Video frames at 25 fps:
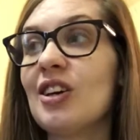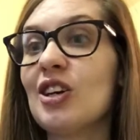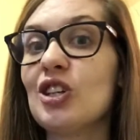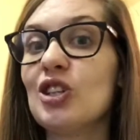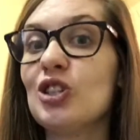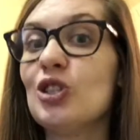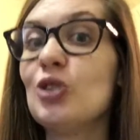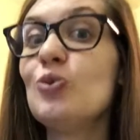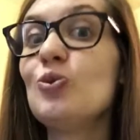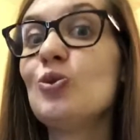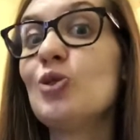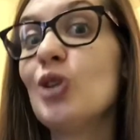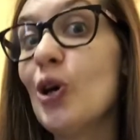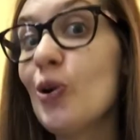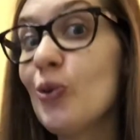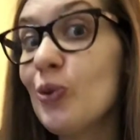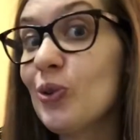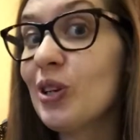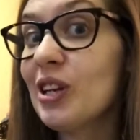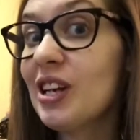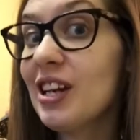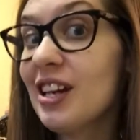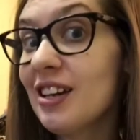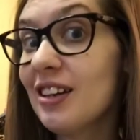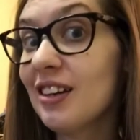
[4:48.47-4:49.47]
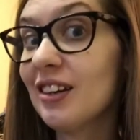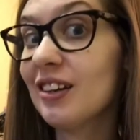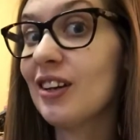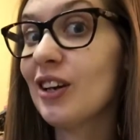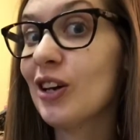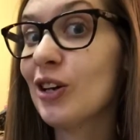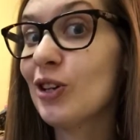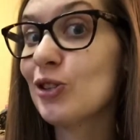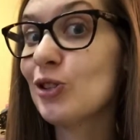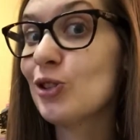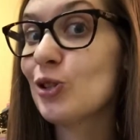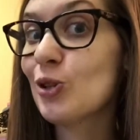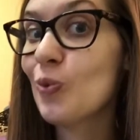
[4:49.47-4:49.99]
you don't need
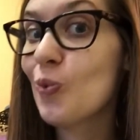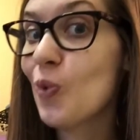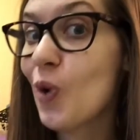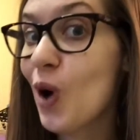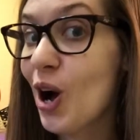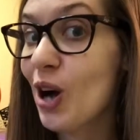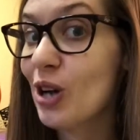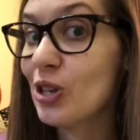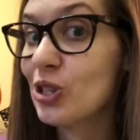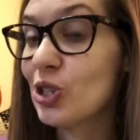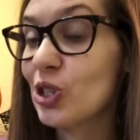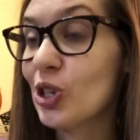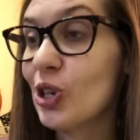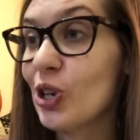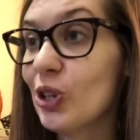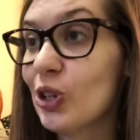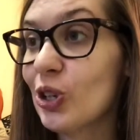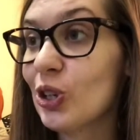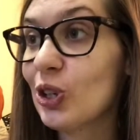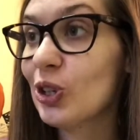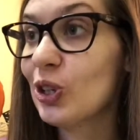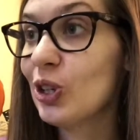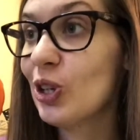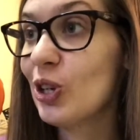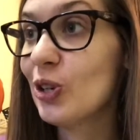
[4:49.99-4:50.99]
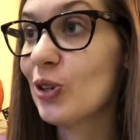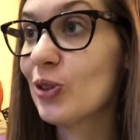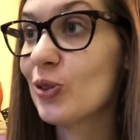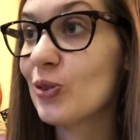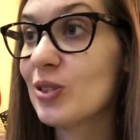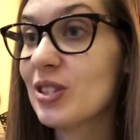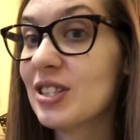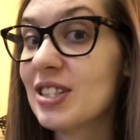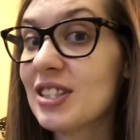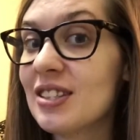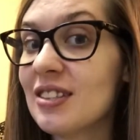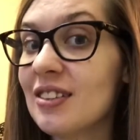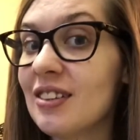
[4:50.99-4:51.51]
to wash all your
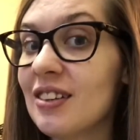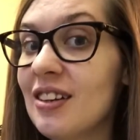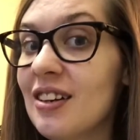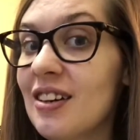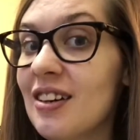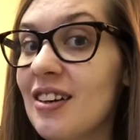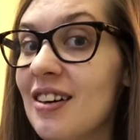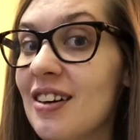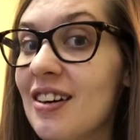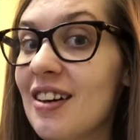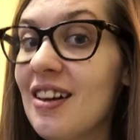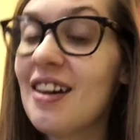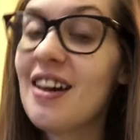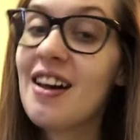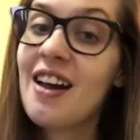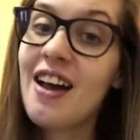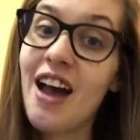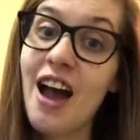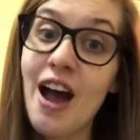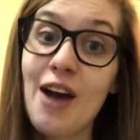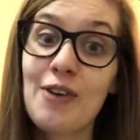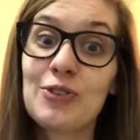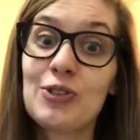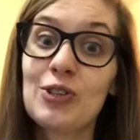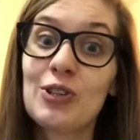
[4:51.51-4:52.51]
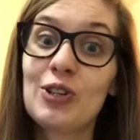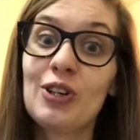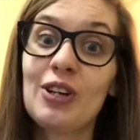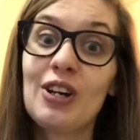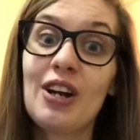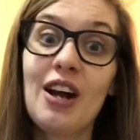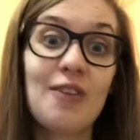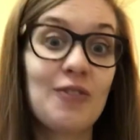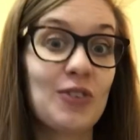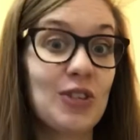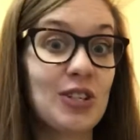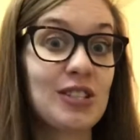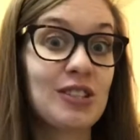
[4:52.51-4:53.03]
clothes after
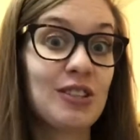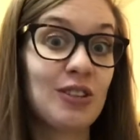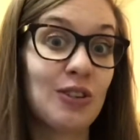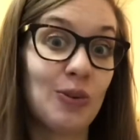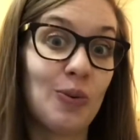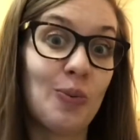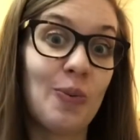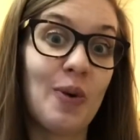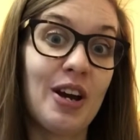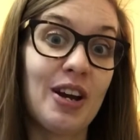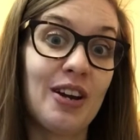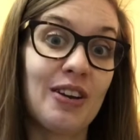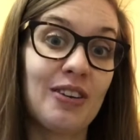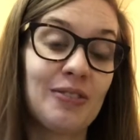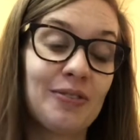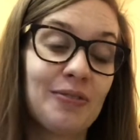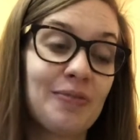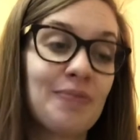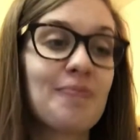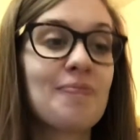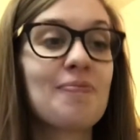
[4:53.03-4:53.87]
every single wear.